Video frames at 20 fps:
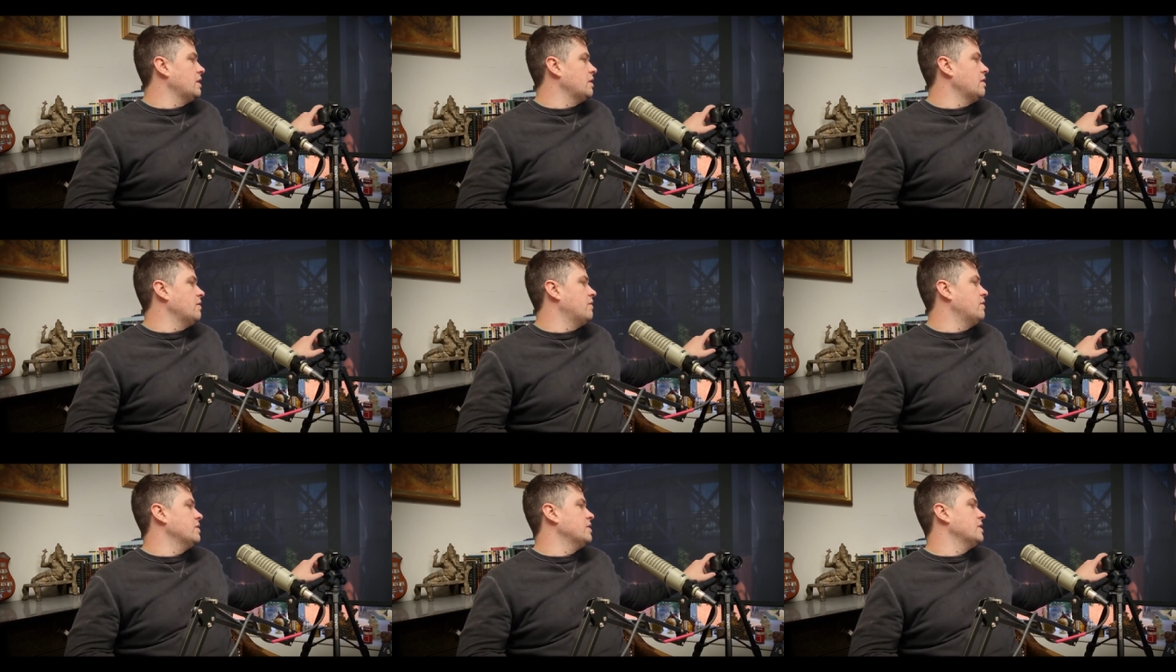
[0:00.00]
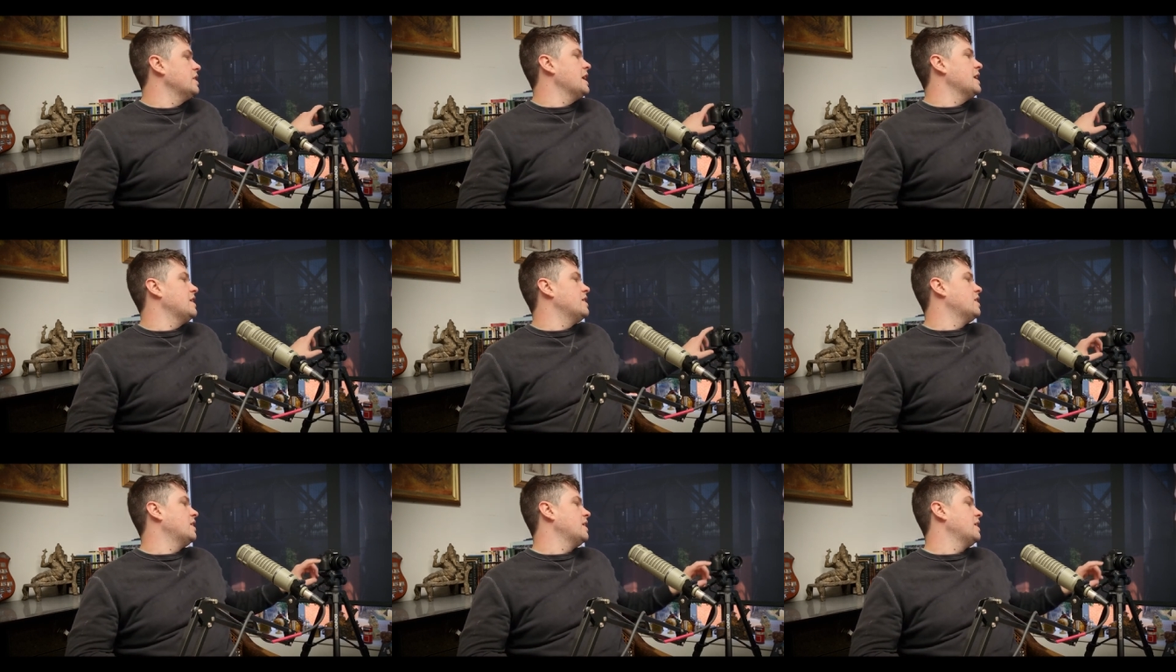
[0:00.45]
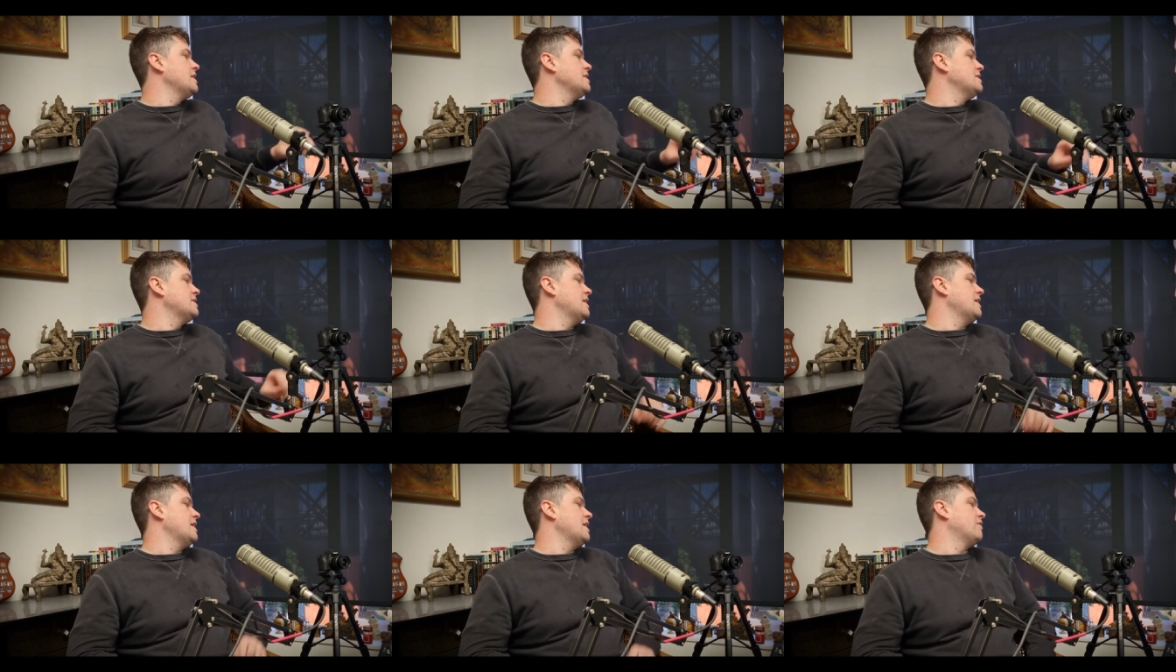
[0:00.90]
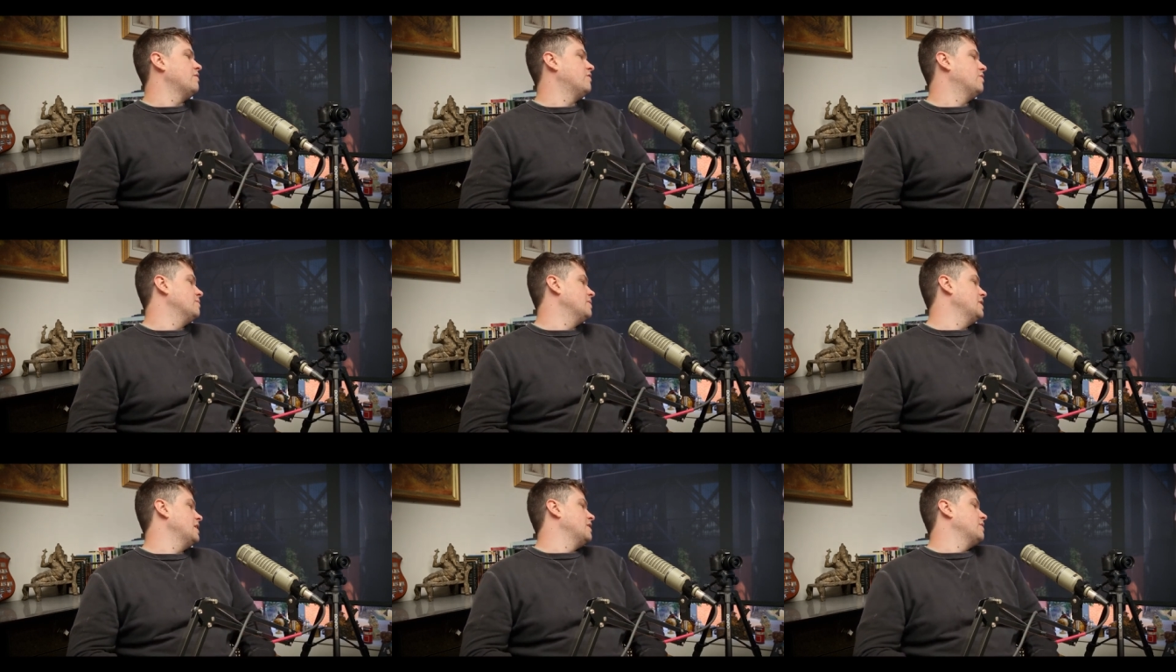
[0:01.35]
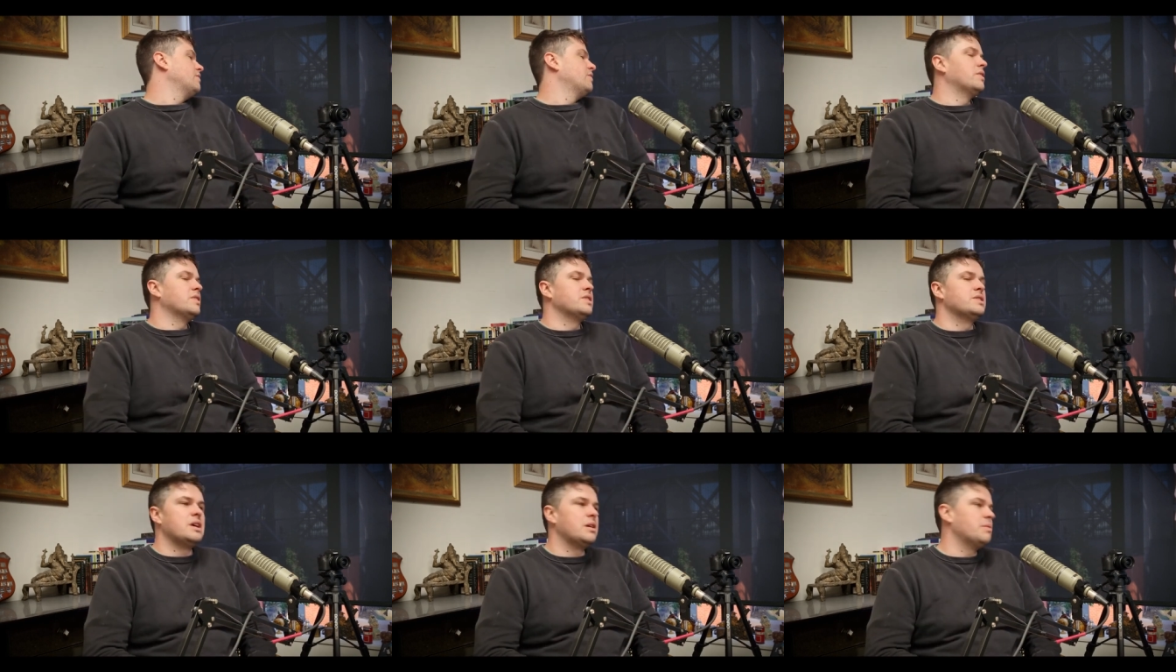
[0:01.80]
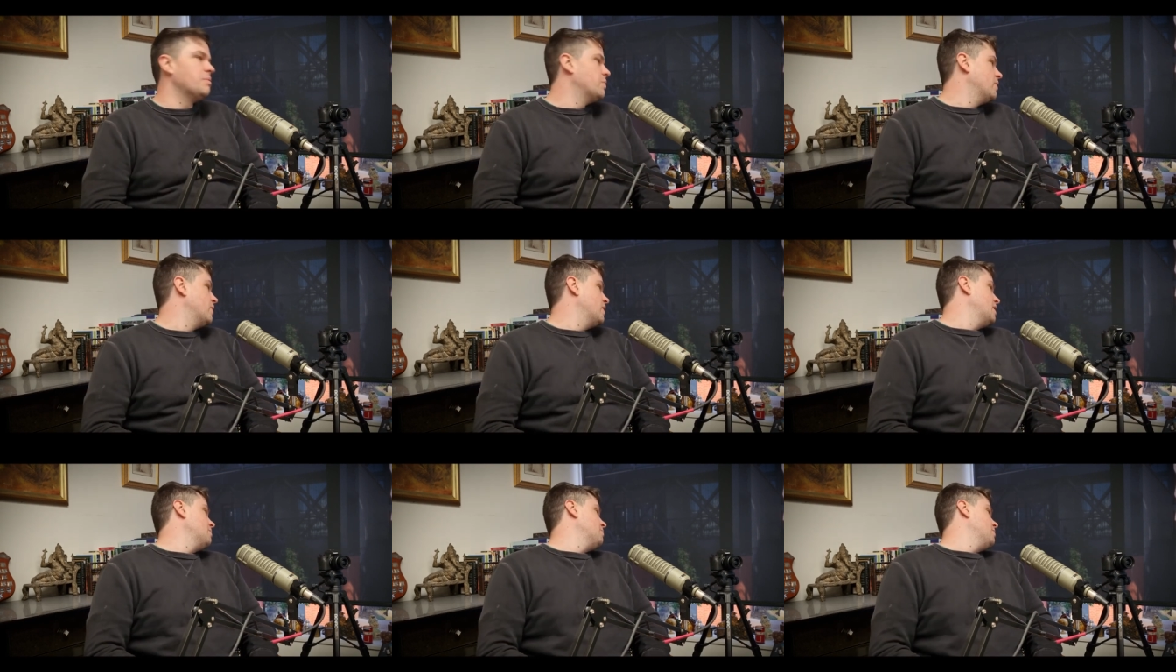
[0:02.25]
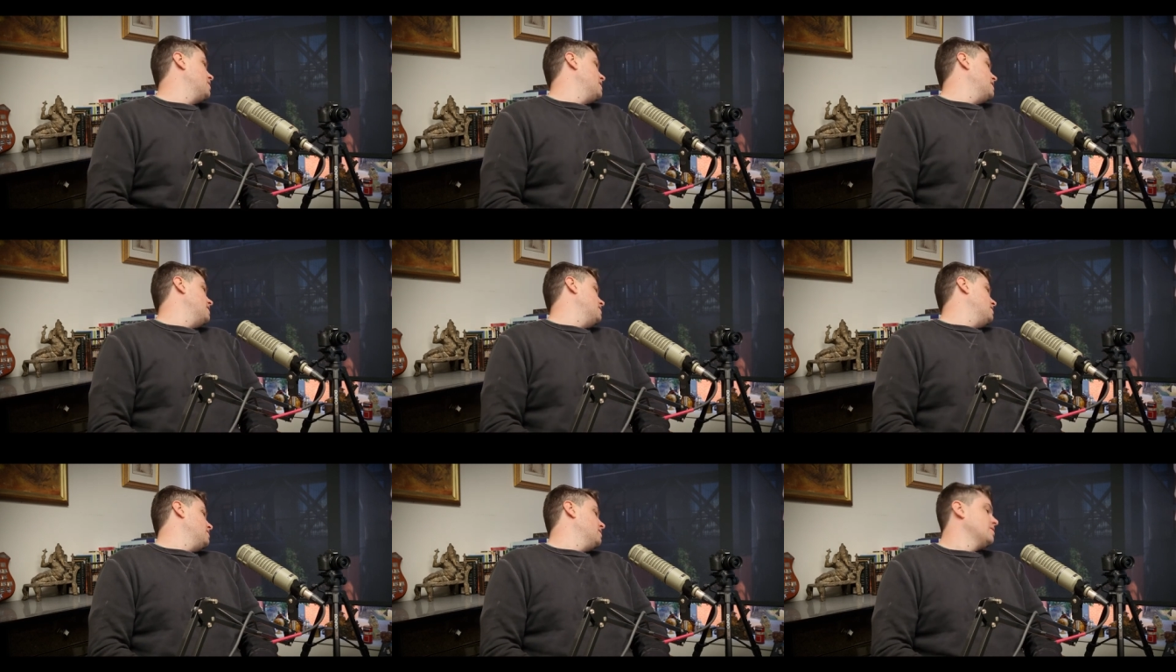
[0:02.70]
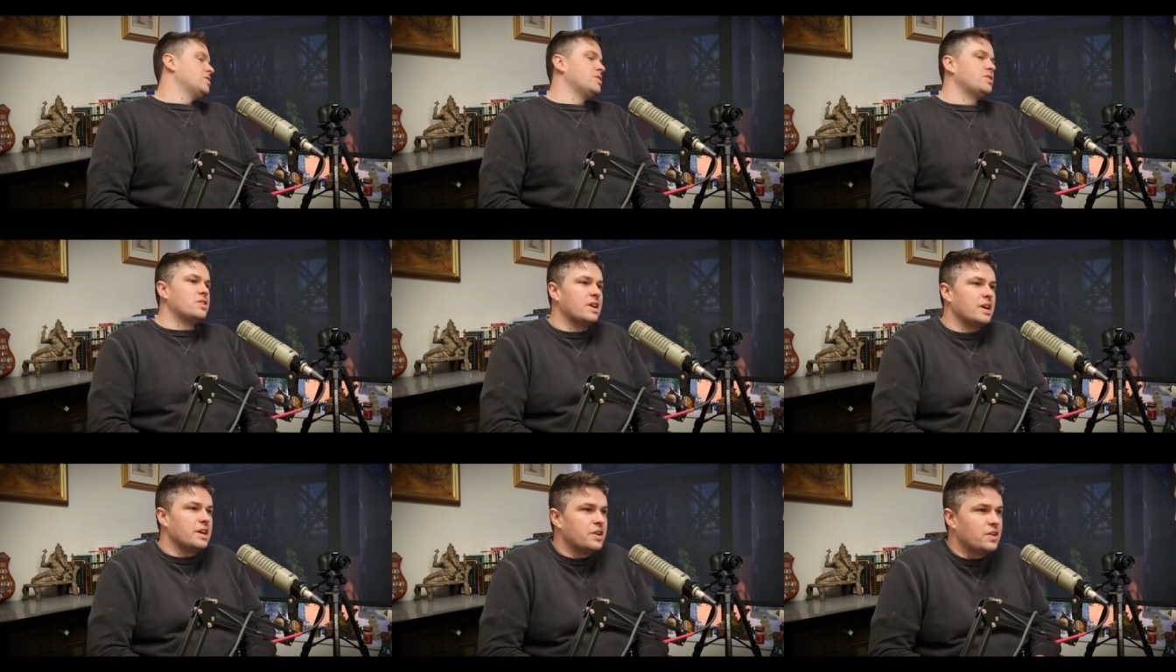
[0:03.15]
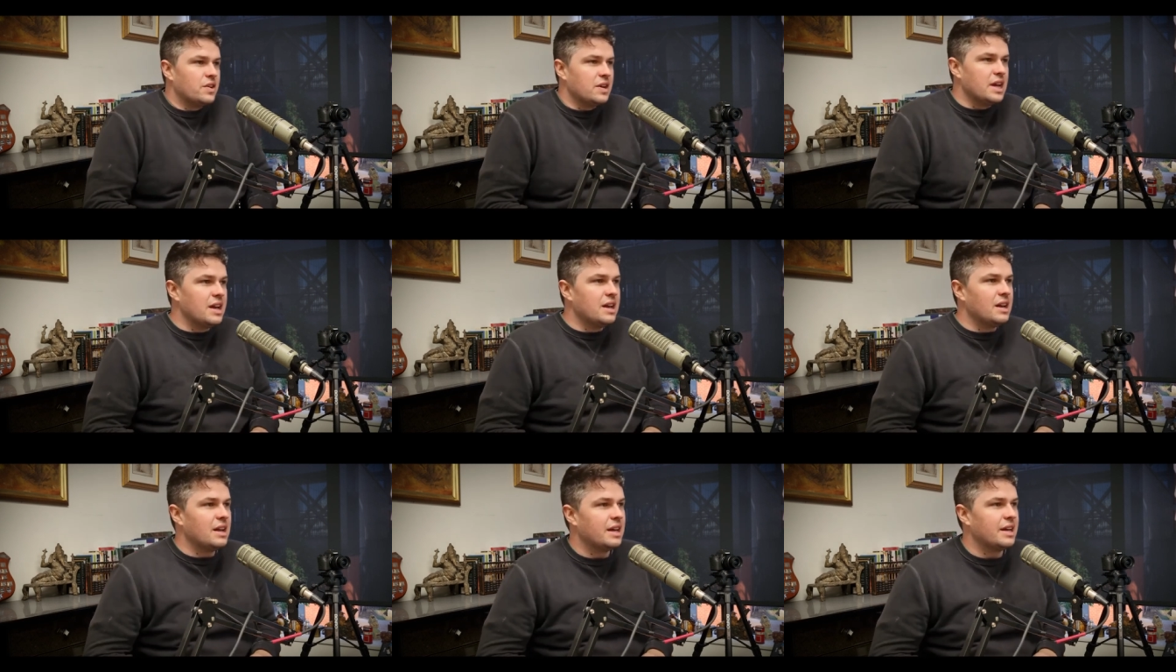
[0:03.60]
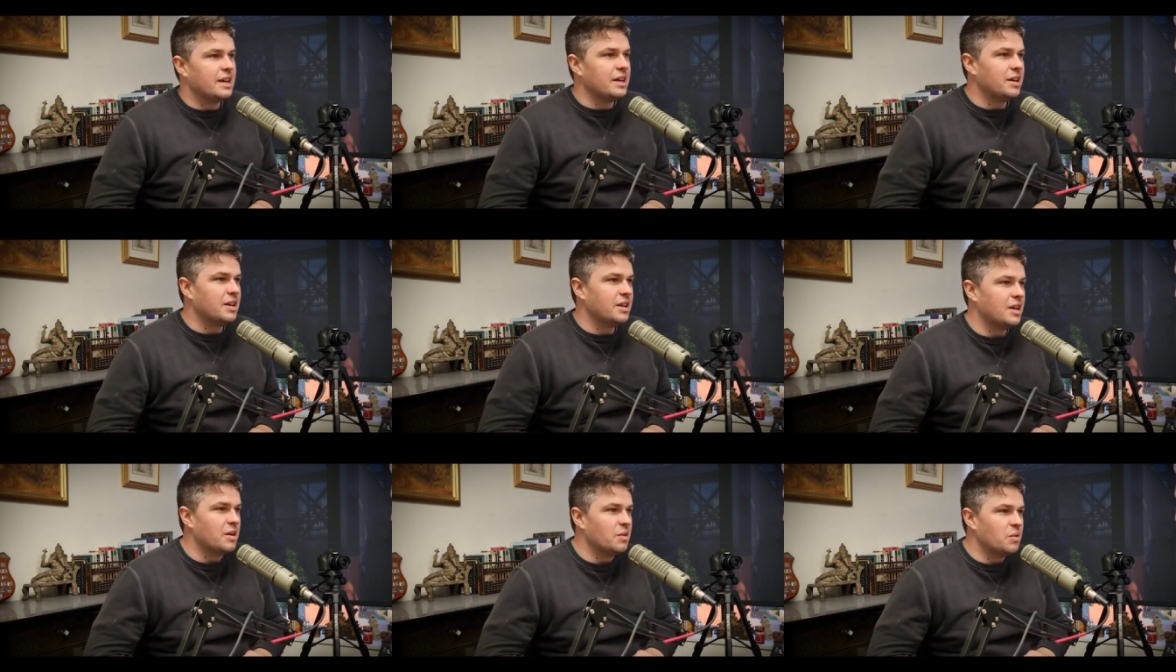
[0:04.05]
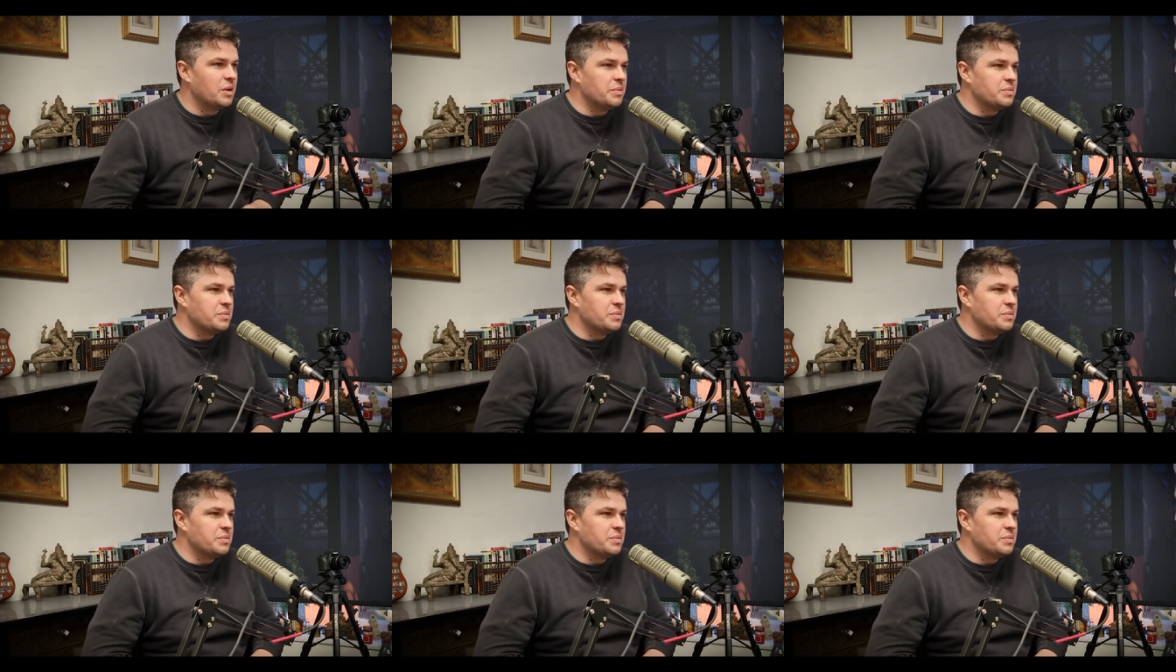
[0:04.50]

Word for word: like if you hadn't laid that out for me, like for example, I might try and create like a,